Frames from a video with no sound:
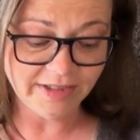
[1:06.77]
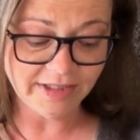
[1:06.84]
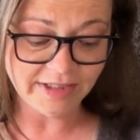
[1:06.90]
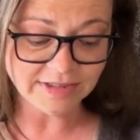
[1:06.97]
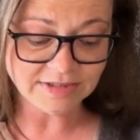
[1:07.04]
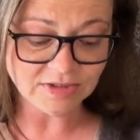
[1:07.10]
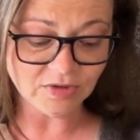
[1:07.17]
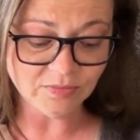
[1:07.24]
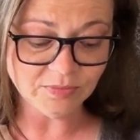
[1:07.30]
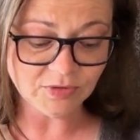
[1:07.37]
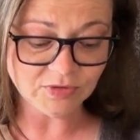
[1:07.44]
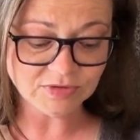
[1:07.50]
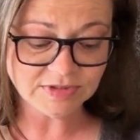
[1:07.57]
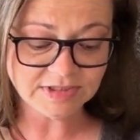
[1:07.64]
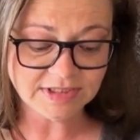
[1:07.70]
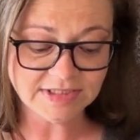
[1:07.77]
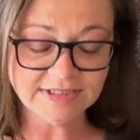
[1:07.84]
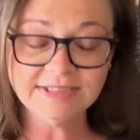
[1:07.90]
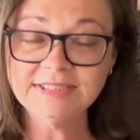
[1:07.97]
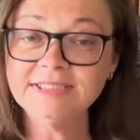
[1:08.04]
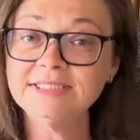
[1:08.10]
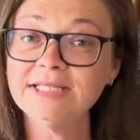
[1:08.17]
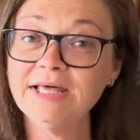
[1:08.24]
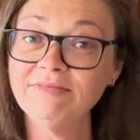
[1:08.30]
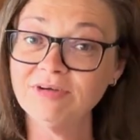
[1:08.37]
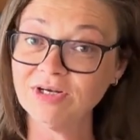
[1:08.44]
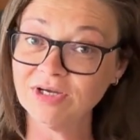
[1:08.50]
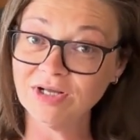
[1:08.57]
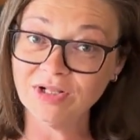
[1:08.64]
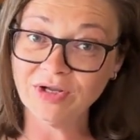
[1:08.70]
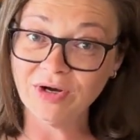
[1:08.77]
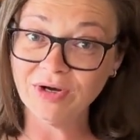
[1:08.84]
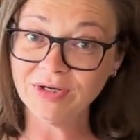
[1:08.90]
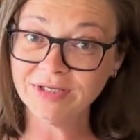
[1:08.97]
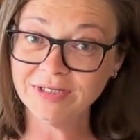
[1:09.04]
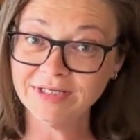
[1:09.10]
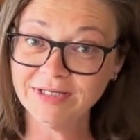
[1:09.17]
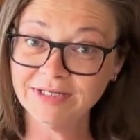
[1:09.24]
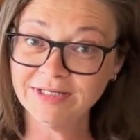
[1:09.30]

It's almost 7 o'clock,